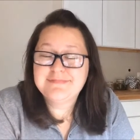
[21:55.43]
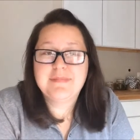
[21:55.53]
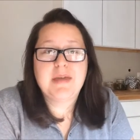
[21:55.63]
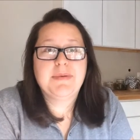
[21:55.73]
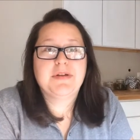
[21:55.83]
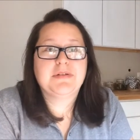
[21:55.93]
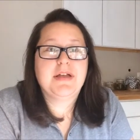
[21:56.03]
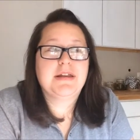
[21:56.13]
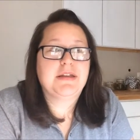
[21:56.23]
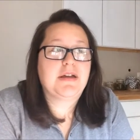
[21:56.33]
maybe you're
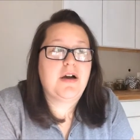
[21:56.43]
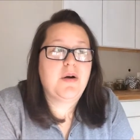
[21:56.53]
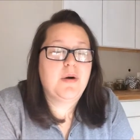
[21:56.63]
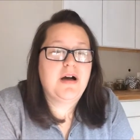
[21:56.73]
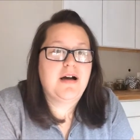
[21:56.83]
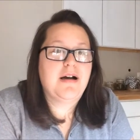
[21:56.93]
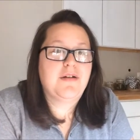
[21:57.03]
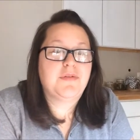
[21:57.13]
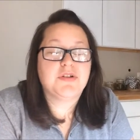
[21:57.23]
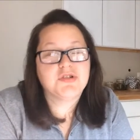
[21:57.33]
letting go
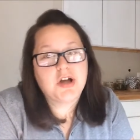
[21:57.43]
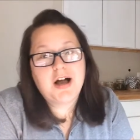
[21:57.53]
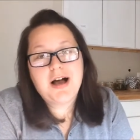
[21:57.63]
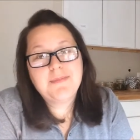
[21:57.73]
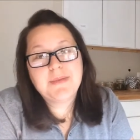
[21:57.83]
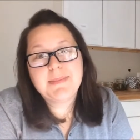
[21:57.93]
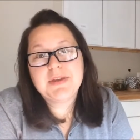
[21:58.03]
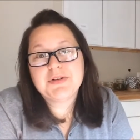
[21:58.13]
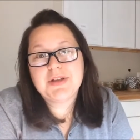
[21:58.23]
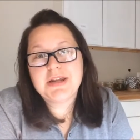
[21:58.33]
of a job, maybe
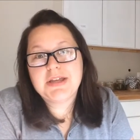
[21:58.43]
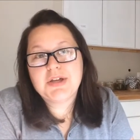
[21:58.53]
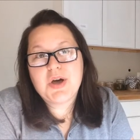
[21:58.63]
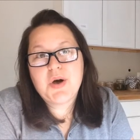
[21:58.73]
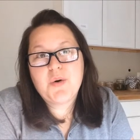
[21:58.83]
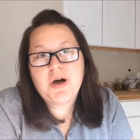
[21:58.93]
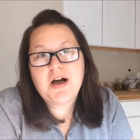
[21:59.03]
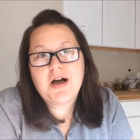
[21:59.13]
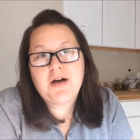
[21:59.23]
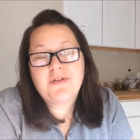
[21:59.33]
you're letting go
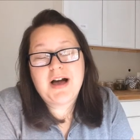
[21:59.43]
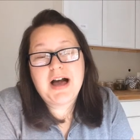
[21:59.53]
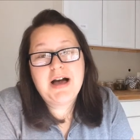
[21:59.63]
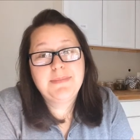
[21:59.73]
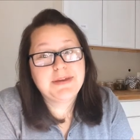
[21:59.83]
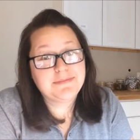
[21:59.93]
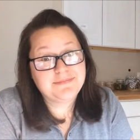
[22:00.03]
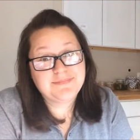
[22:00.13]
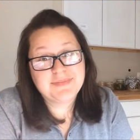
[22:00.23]
of a hobby,